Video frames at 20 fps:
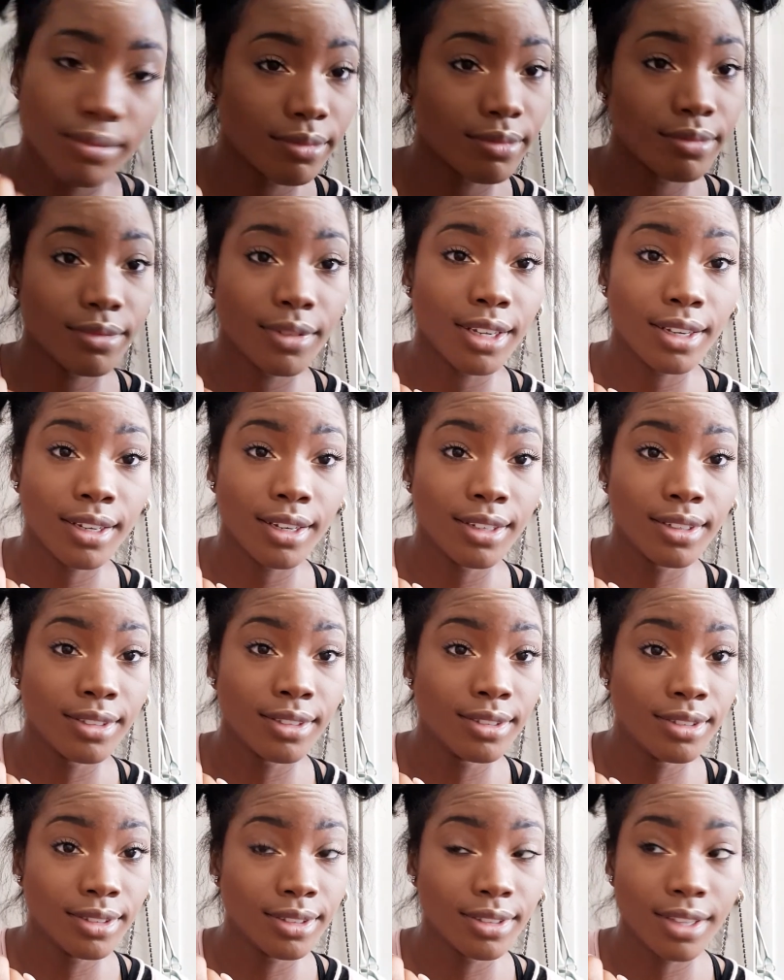And He did
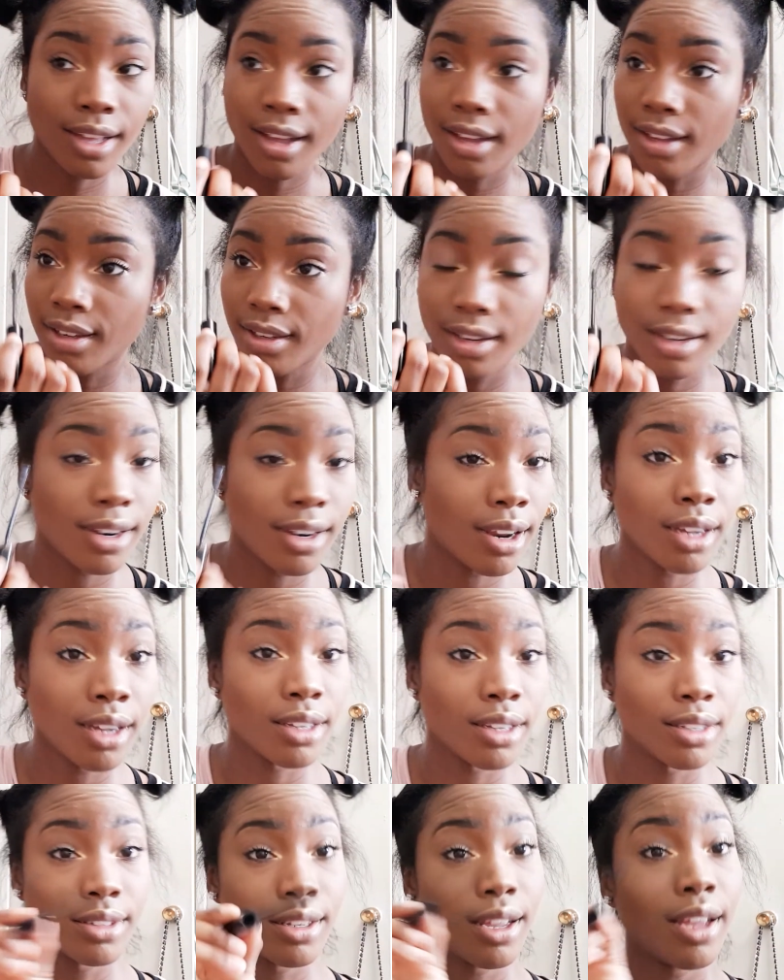just that, and I
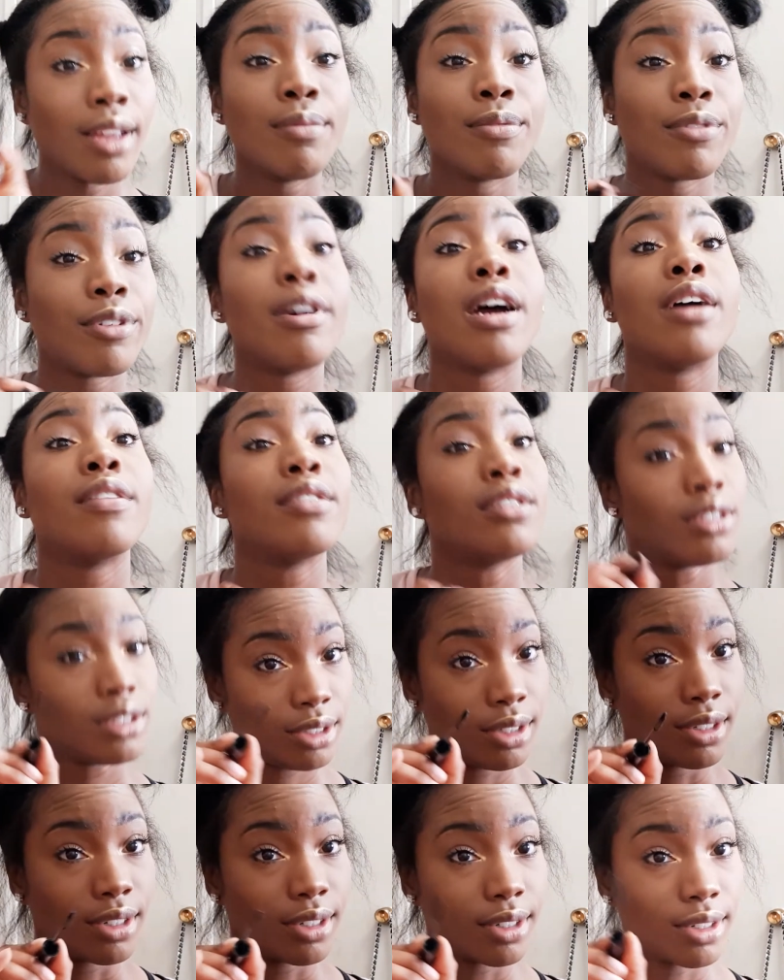am forever
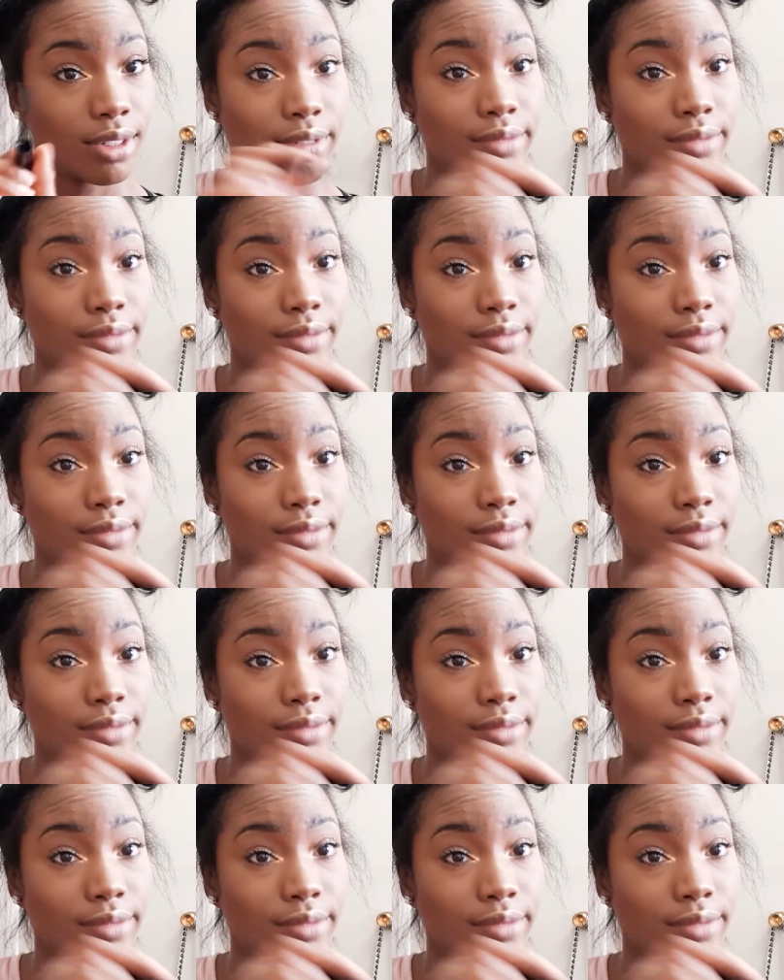shook.